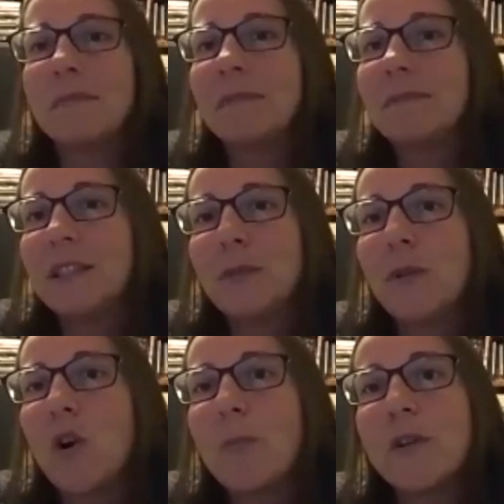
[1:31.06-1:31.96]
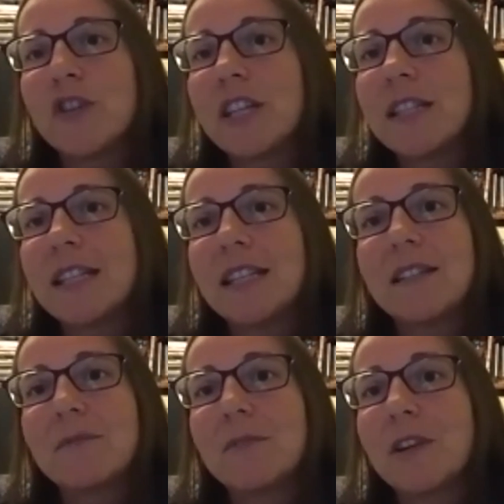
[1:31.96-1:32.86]
know,
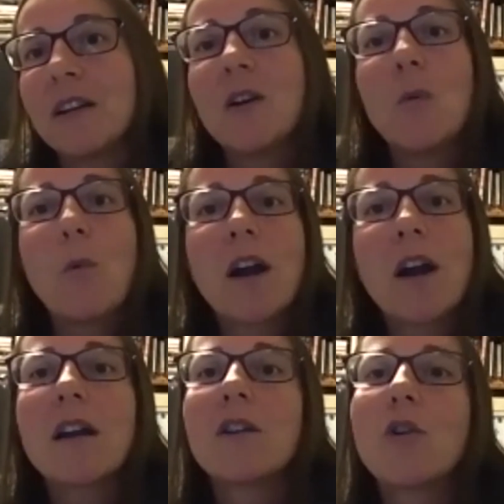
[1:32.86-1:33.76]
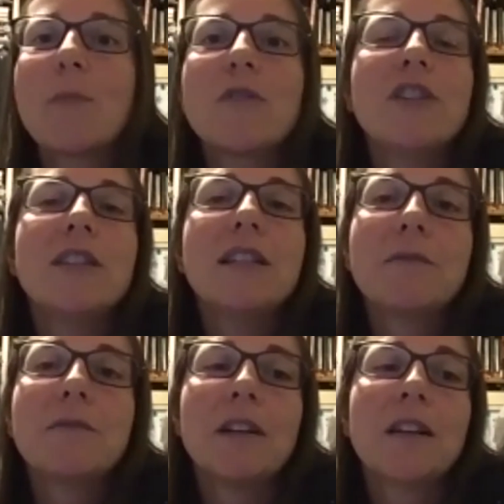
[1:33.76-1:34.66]
opportunities for work or opportunities
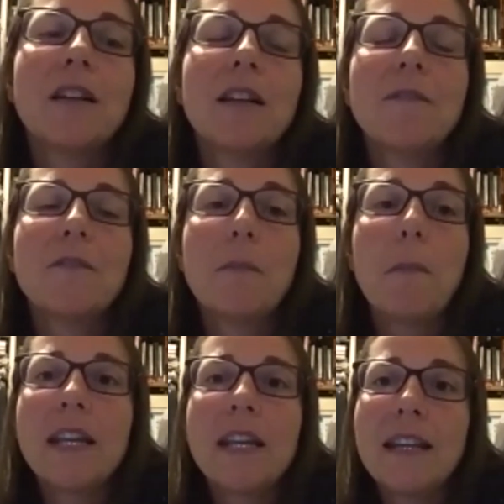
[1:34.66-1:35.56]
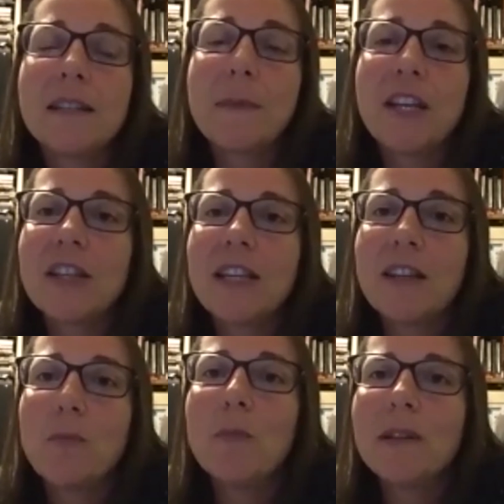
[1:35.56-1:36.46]
for money, especially at
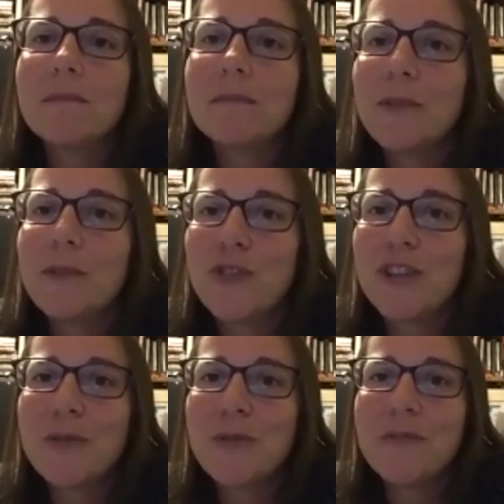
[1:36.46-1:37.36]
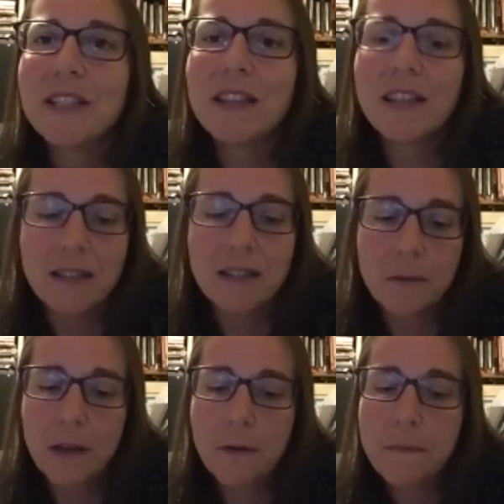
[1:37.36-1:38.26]
the moment during COVID and things as
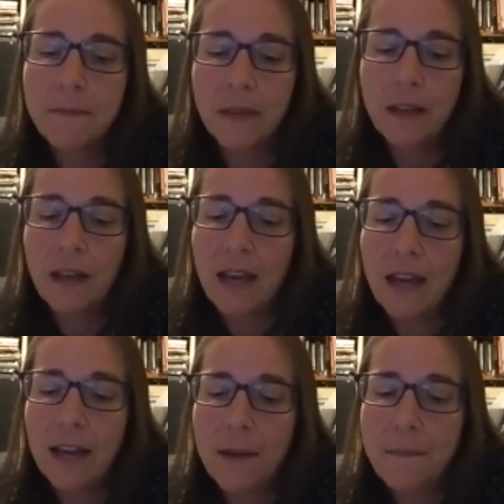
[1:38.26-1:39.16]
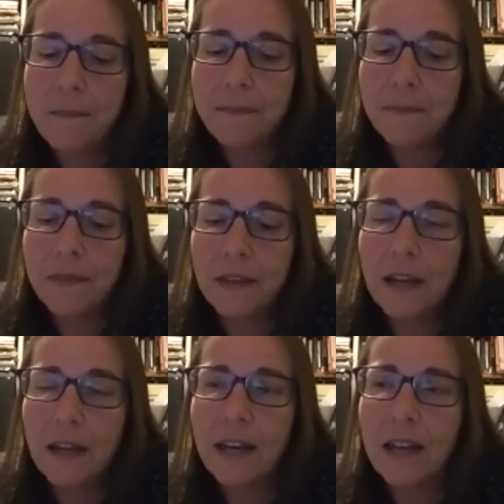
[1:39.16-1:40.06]
well.
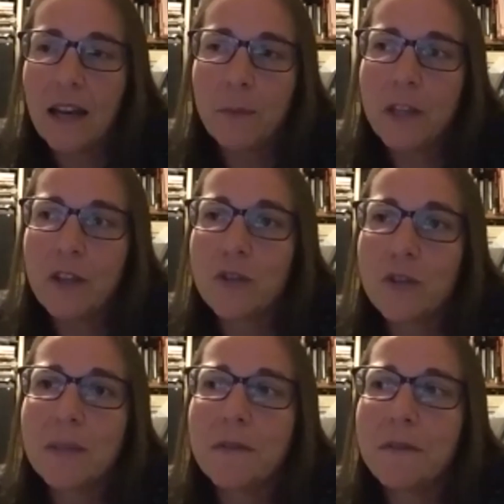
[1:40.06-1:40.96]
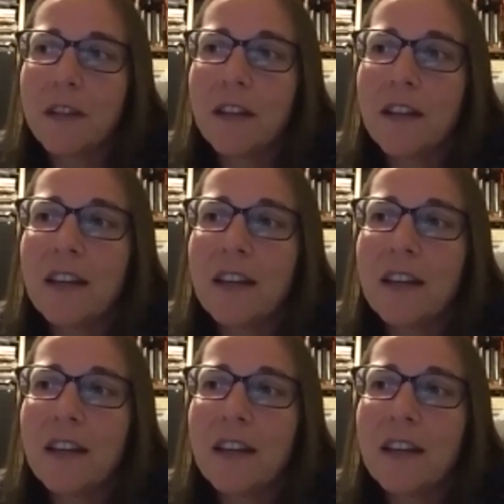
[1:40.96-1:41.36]
We could do some of the,